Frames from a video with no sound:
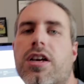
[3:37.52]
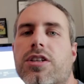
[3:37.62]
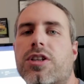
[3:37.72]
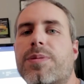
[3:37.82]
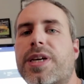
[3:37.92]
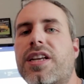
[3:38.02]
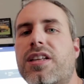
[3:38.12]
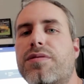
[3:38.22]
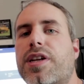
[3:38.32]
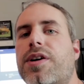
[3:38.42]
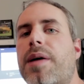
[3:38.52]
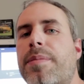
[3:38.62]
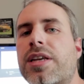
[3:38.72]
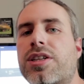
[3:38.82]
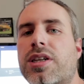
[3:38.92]
So at the beginning of the video, I
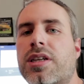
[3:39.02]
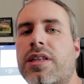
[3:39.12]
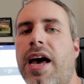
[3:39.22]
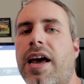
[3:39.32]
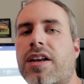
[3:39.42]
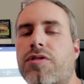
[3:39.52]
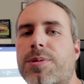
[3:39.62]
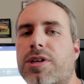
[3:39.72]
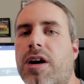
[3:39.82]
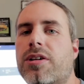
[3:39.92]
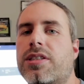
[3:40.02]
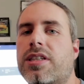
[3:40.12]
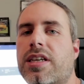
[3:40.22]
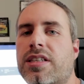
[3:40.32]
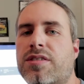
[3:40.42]
mentioned that
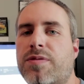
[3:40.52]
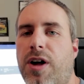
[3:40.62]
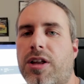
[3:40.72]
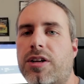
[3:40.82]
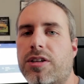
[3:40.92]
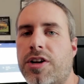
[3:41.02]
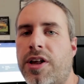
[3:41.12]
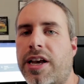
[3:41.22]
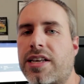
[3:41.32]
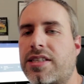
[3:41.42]
cryptocurrency is volatile. Like I